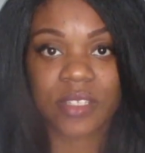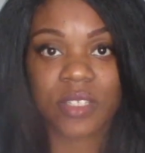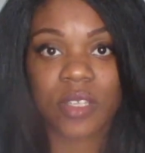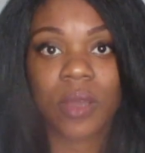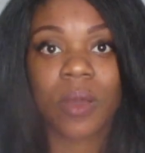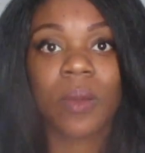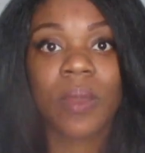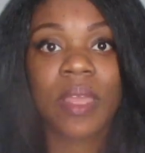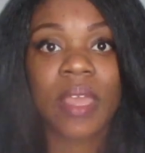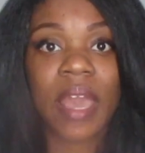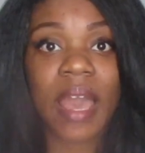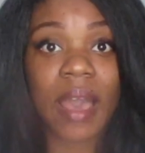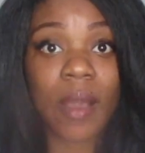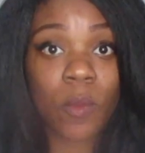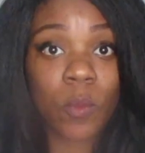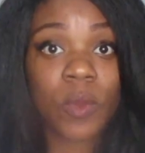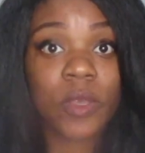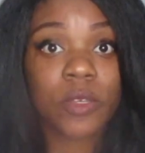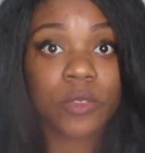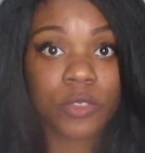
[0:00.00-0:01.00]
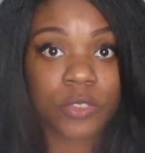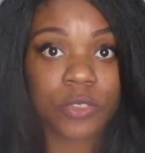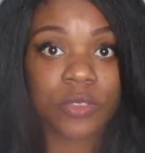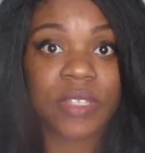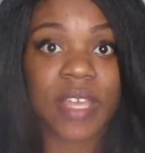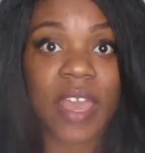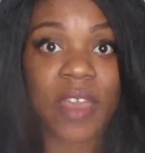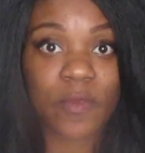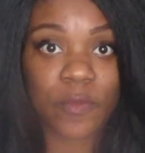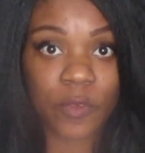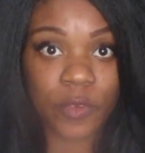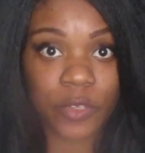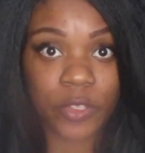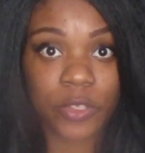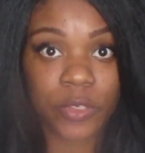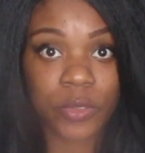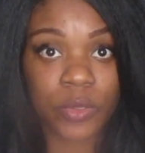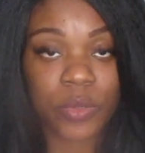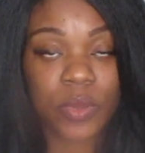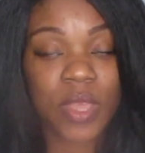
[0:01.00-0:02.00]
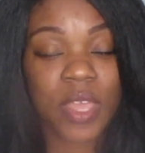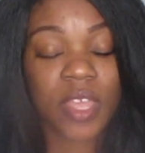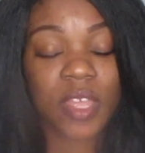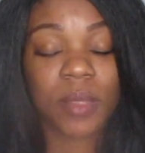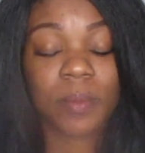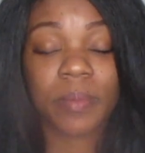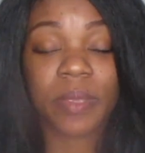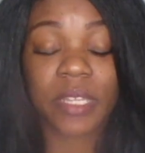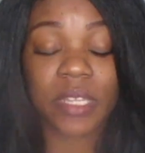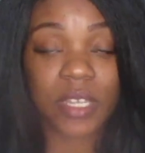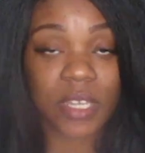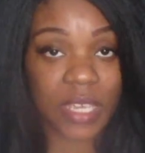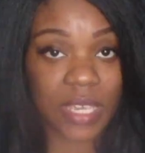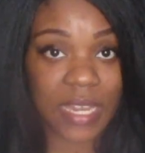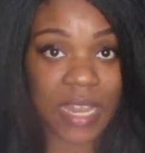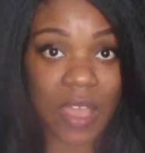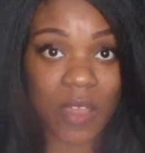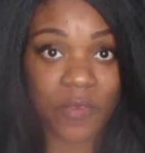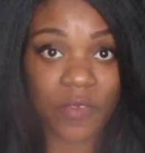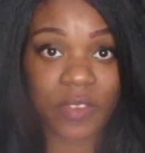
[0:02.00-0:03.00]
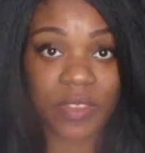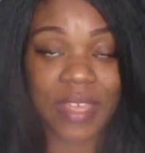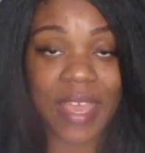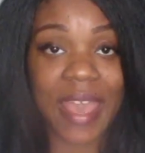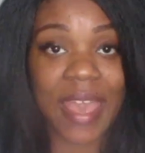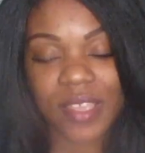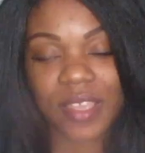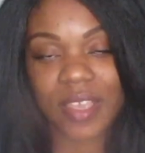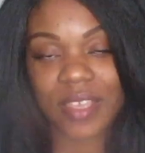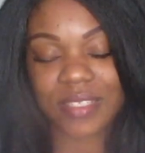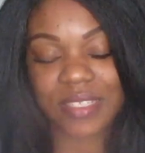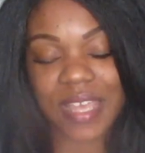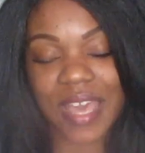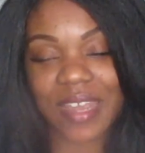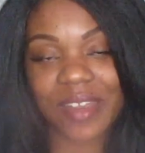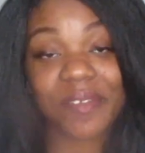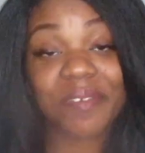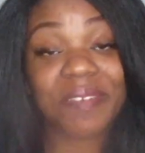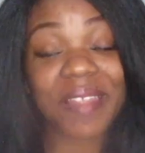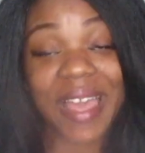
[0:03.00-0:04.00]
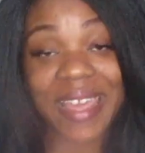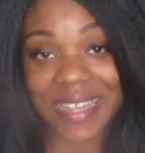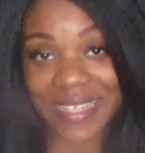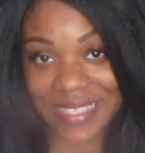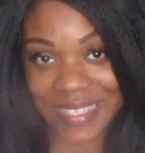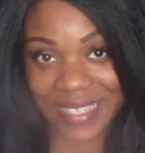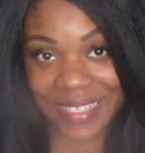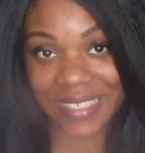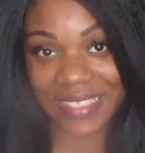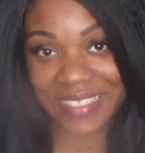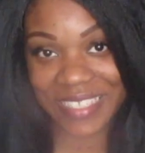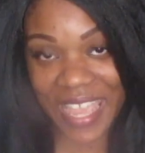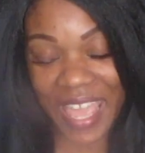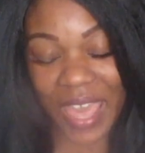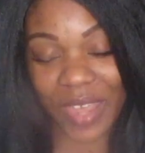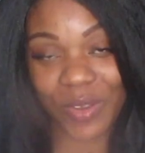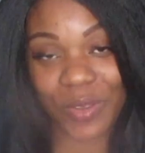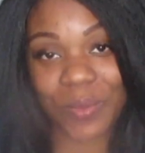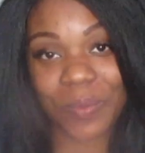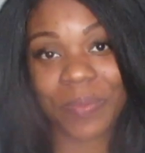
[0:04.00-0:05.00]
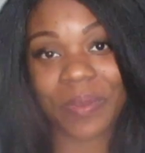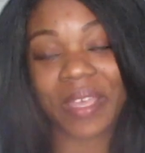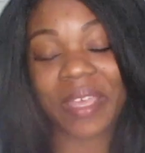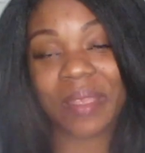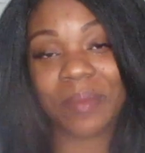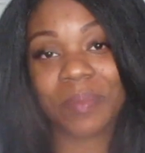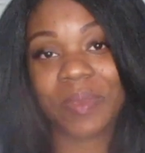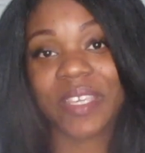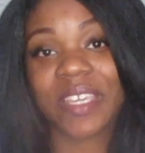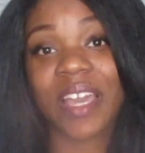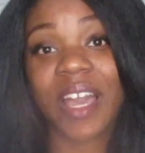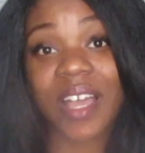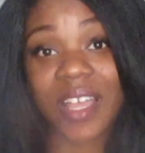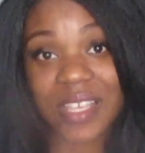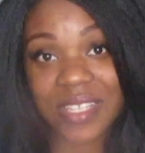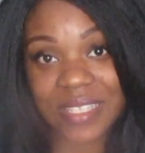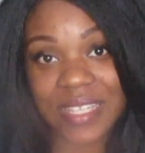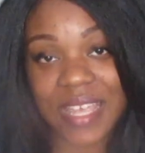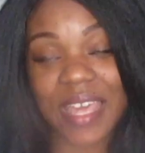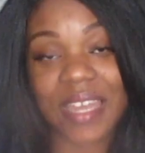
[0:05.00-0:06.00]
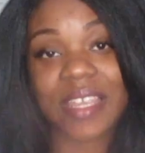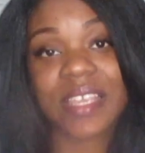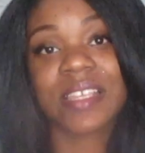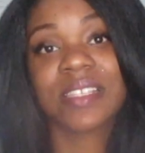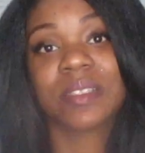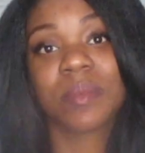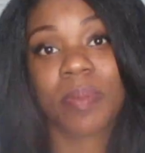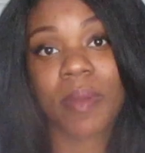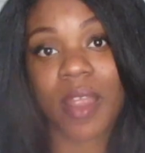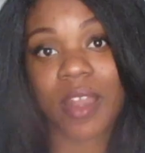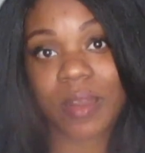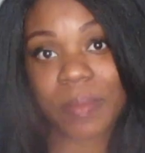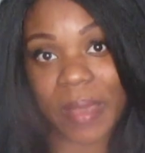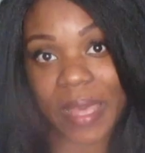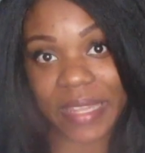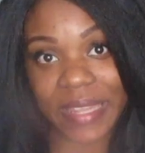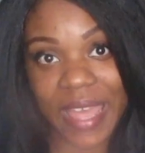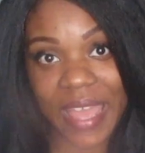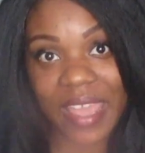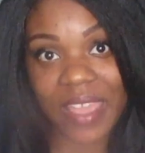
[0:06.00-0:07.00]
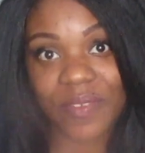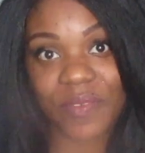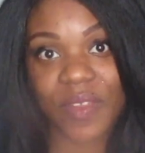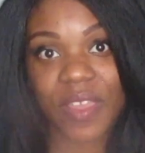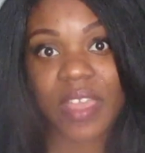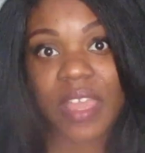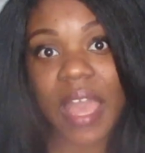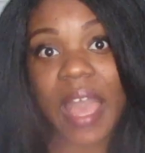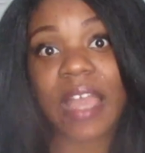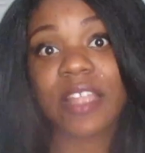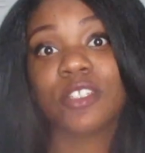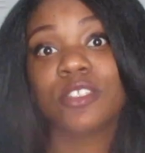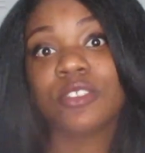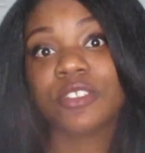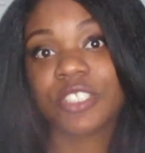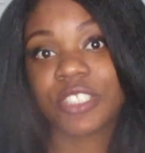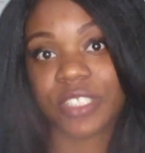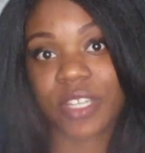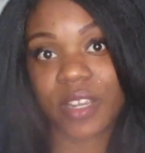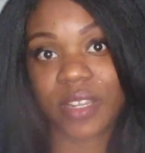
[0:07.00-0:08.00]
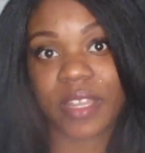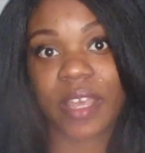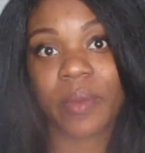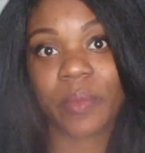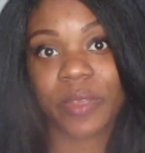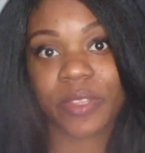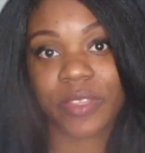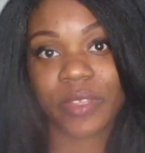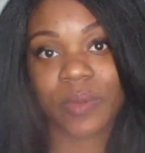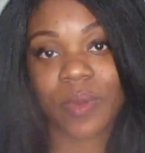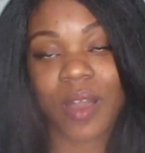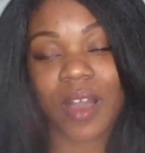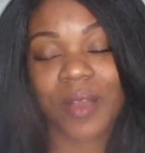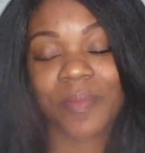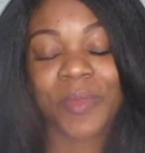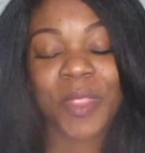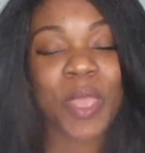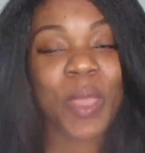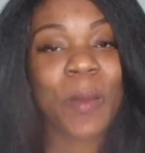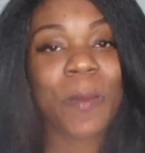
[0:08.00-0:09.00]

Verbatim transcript: So I will do that for you. Be looking out for that. It's not a flight attendant channel, but because that is a part of my life, I do share that with you all.